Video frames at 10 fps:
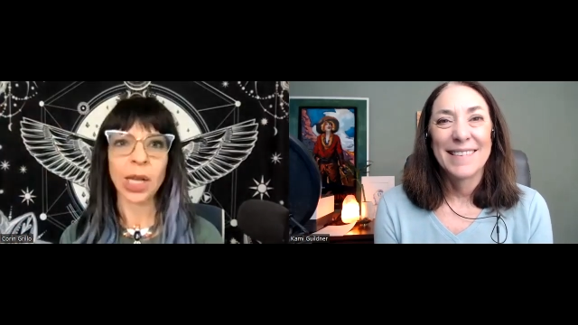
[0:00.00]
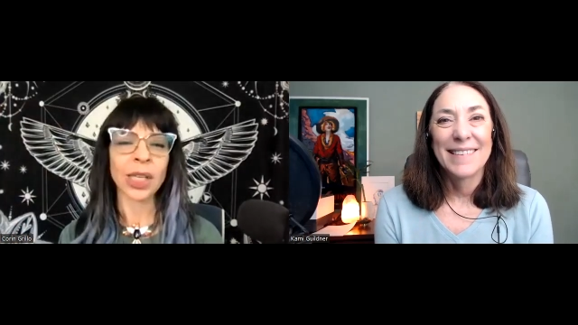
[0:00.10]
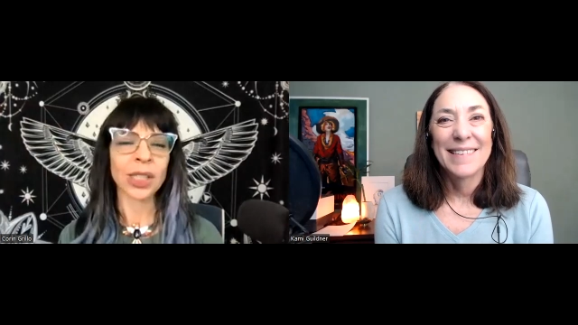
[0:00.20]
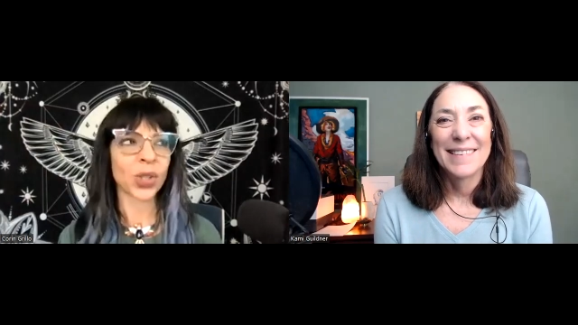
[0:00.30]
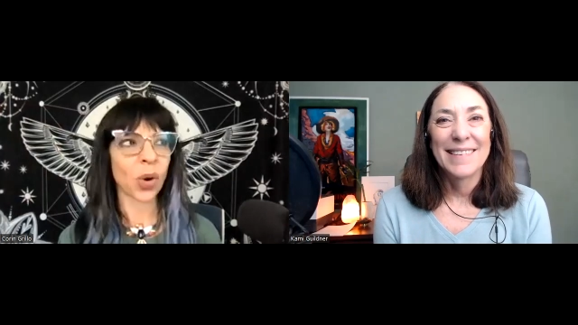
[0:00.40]

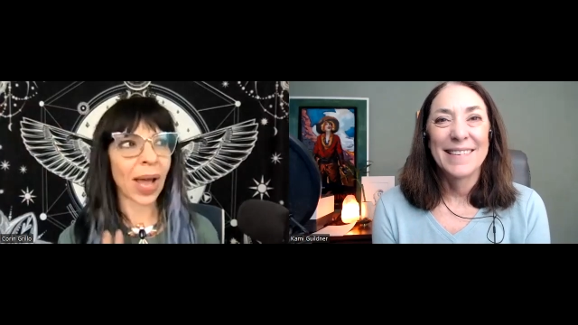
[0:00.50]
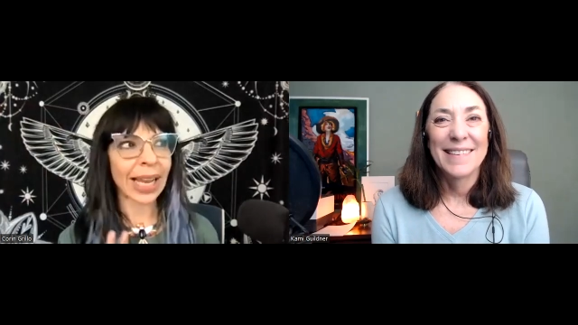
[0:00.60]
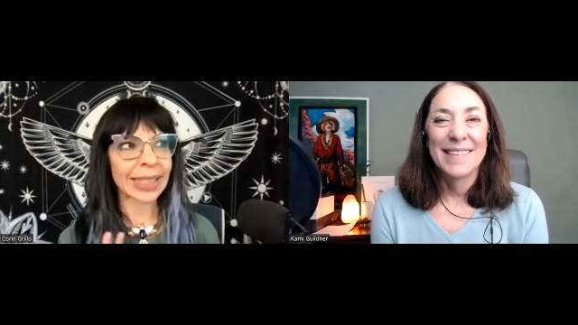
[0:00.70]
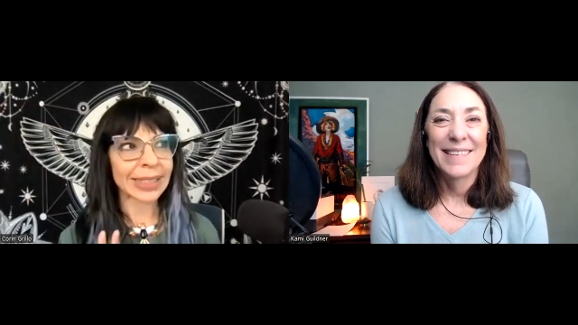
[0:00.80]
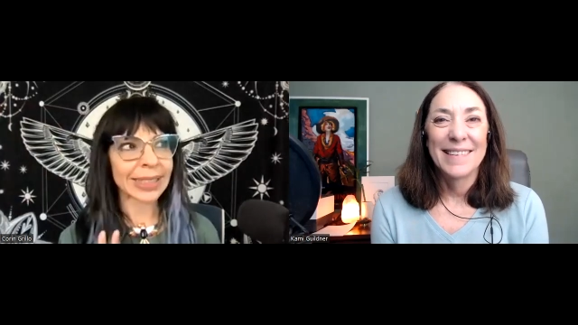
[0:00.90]
Speaker 1: So
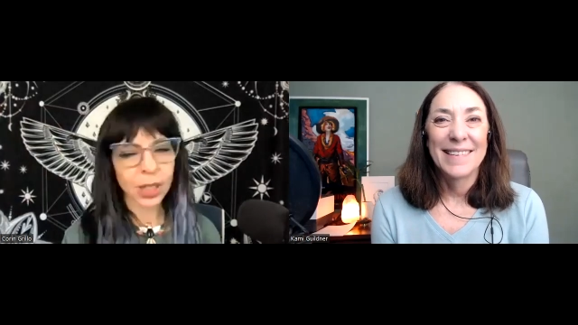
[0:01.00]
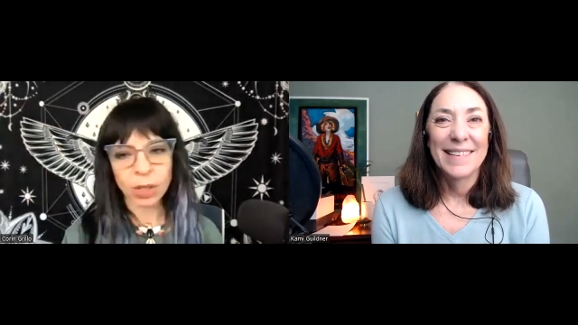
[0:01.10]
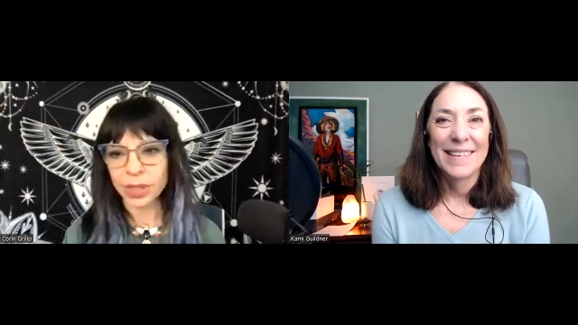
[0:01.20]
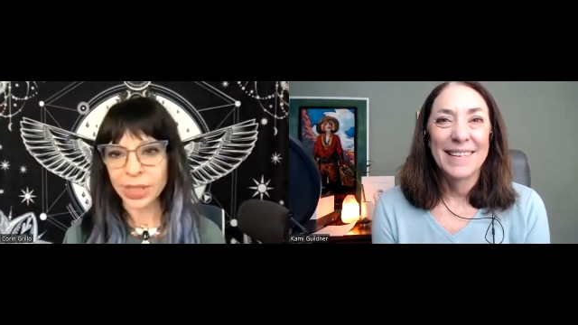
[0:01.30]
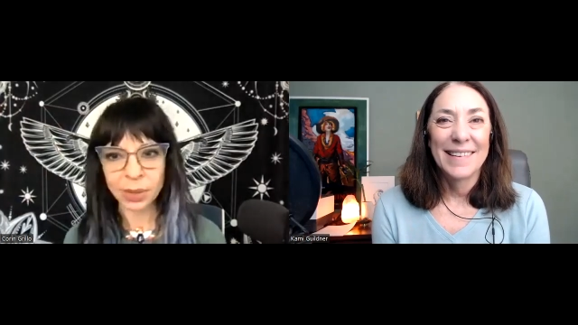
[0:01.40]
I,
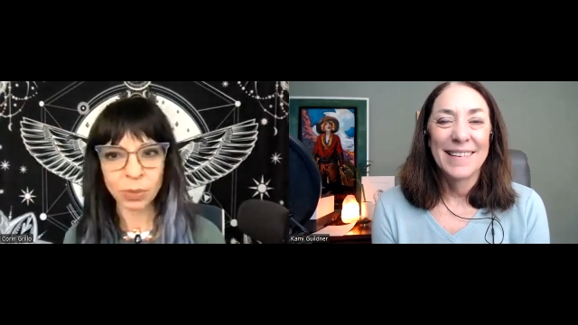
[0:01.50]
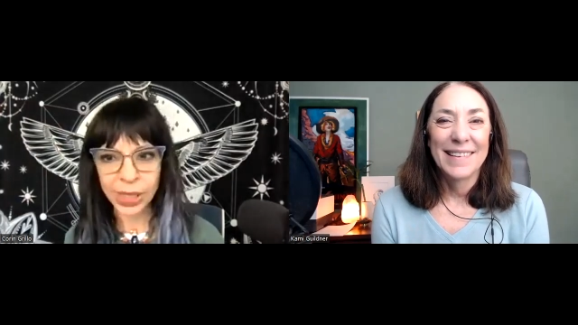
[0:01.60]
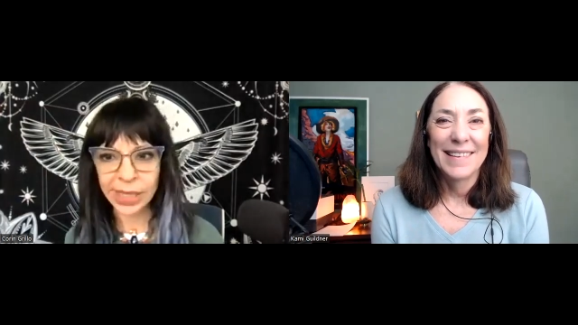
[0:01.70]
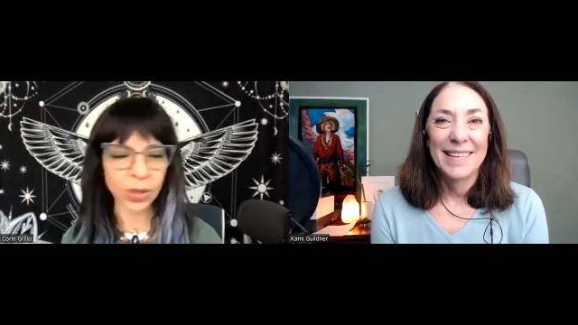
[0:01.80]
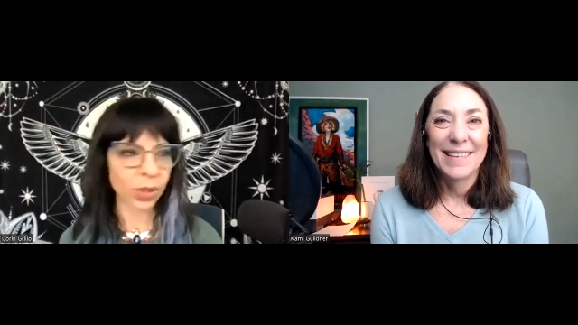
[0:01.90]
did some
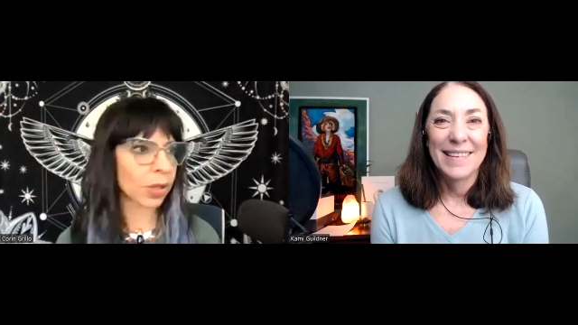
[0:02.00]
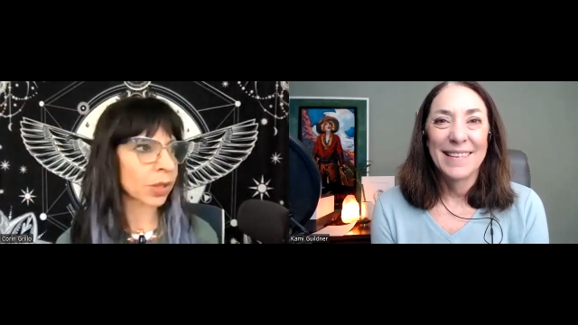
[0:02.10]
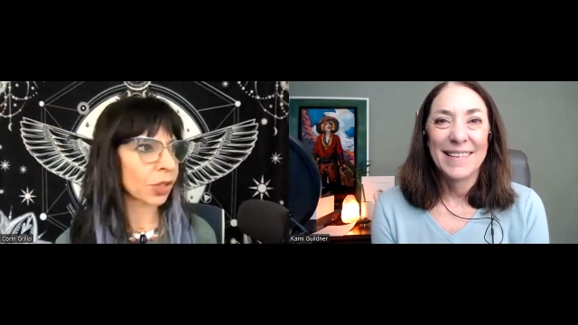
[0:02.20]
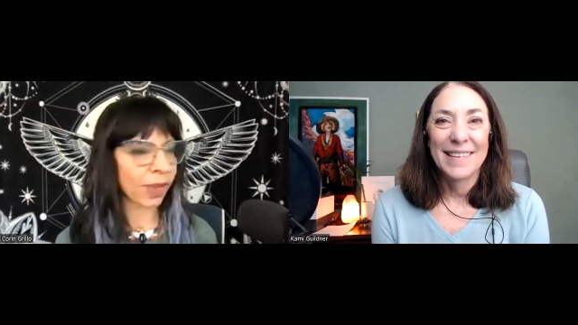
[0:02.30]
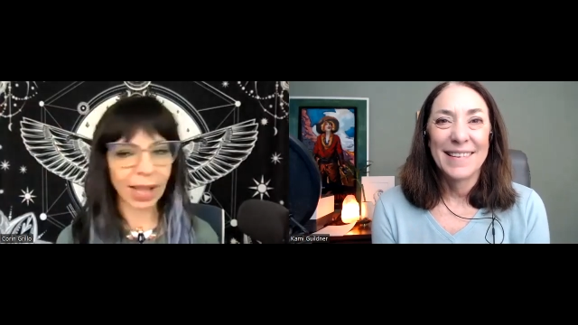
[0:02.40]

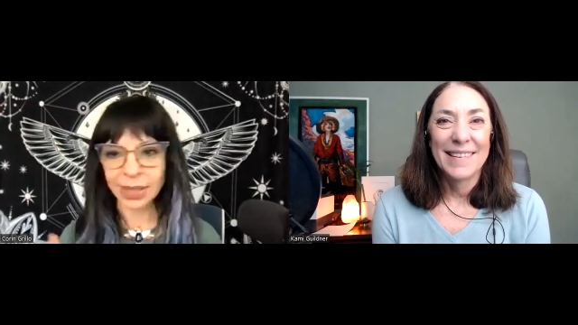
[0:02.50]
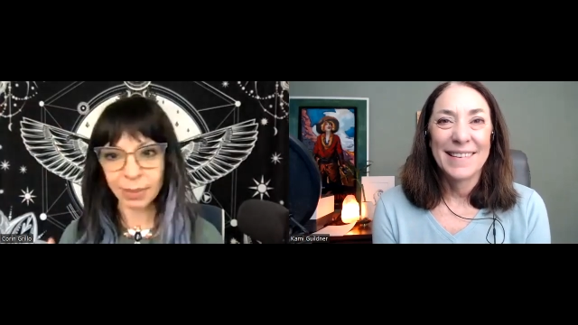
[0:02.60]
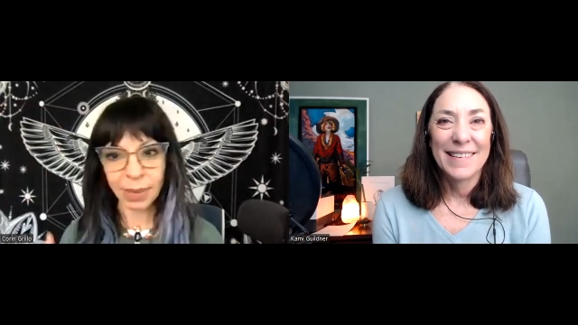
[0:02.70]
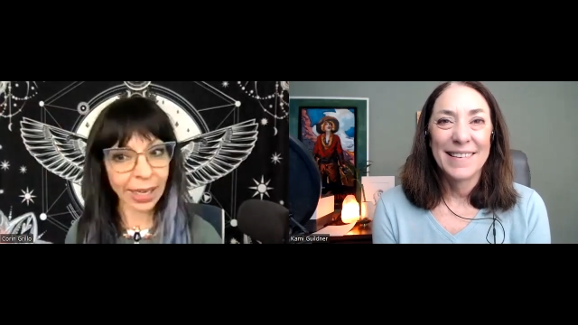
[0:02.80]
research, found some,